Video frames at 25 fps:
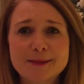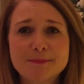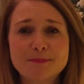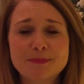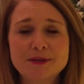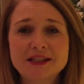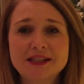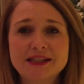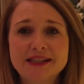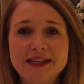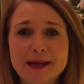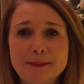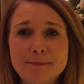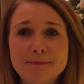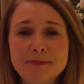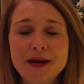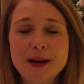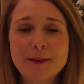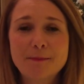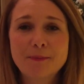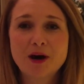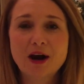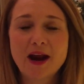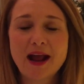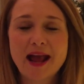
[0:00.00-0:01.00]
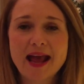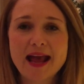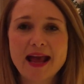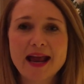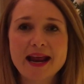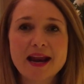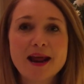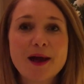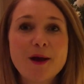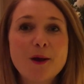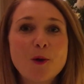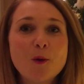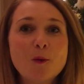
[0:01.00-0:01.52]
tip, tip number
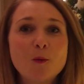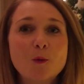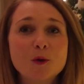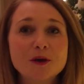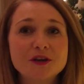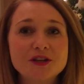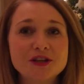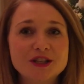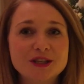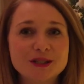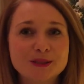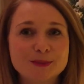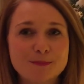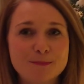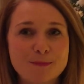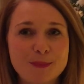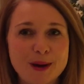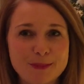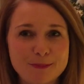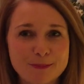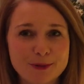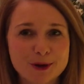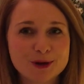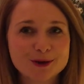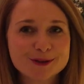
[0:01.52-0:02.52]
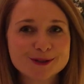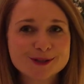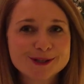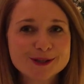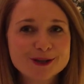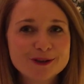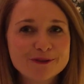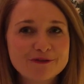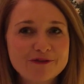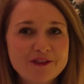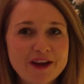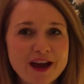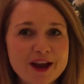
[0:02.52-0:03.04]
eight, which is my
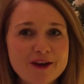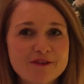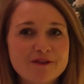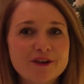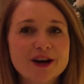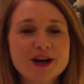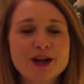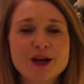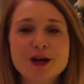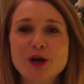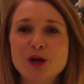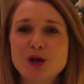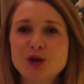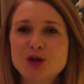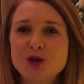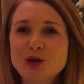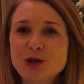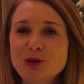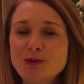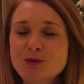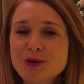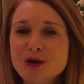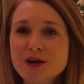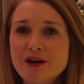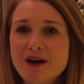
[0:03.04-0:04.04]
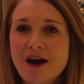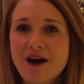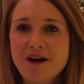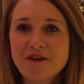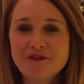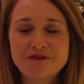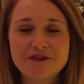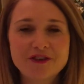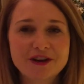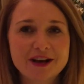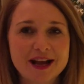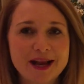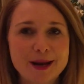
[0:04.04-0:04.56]
personal favorite, do
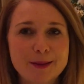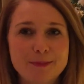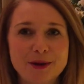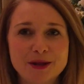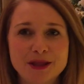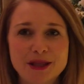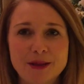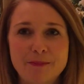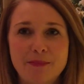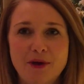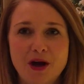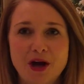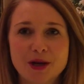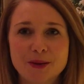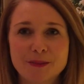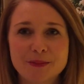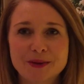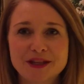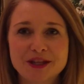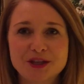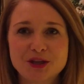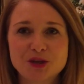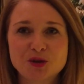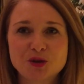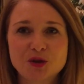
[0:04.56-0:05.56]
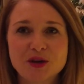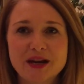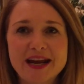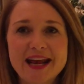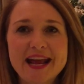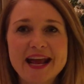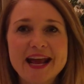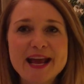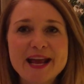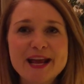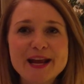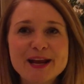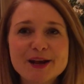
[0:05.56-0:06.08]
not forget about the bottom of the tree.
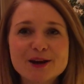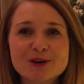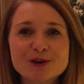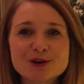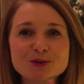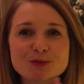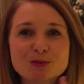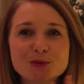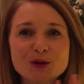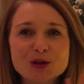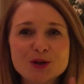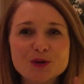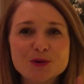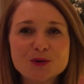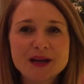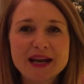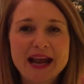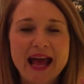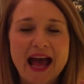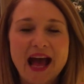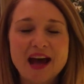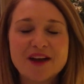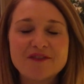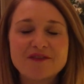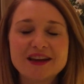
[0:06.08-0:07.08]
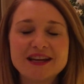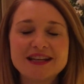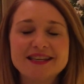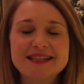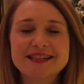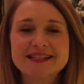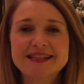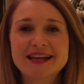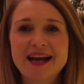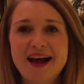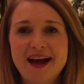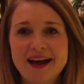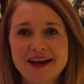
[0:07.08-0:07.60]
Here's where you can have
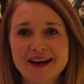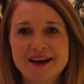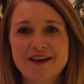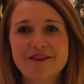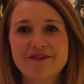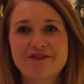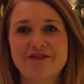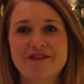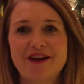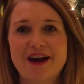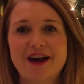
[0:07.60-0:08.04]
a ton of